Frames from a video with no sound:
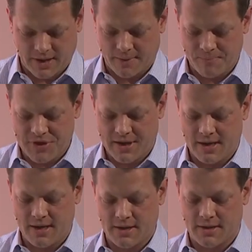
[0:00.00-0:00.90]
Um,
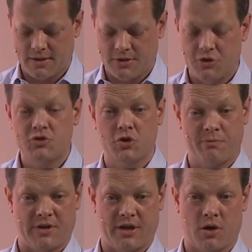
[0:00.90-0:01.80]
the YouTube
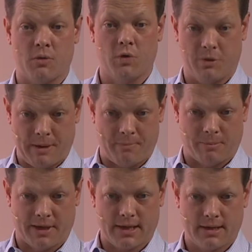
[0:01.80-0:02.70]
video will be
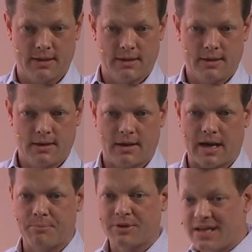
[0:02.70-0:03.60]
public, and
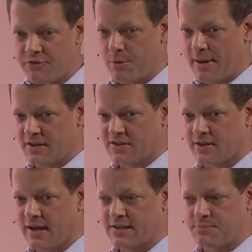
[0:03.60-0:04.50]
I it's believe we make the
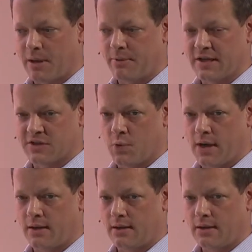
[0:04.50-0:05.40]
slides public as
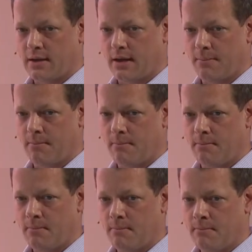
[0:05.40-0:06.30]
well. Um,
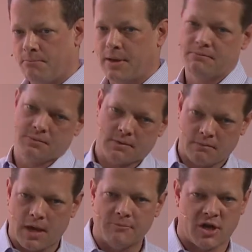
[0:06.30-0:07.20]
but
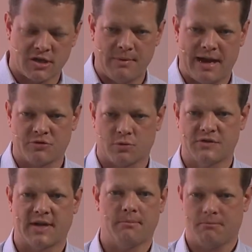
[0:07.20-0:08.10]
come talk to me
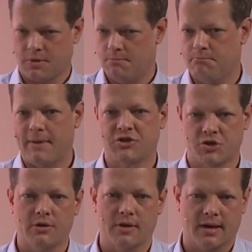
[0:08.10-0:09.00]
afterwards. I can make
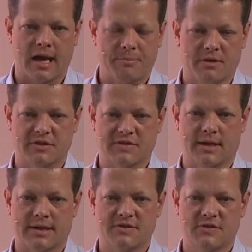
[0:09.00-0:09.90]
sure you get a copy of the
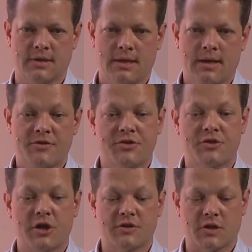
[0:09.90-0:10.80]
slides. Thank you.
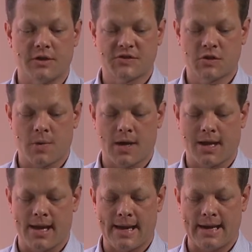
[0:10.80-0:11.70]
There's also a
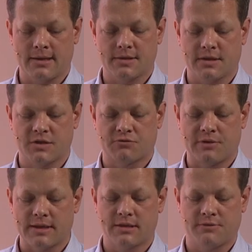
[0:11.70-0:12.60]
guide that is
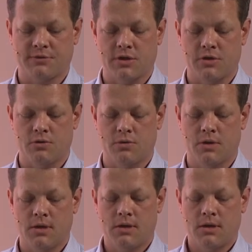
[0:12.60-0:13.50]
relatively new
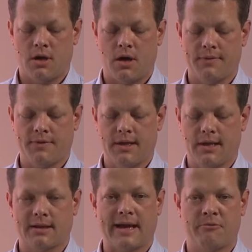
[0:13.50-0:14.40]
on the
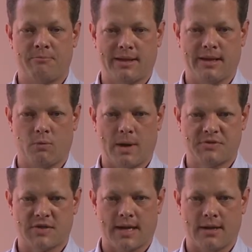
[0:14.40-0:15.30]
cloud billing
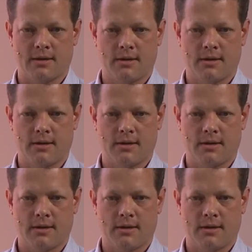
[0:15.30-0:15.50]
website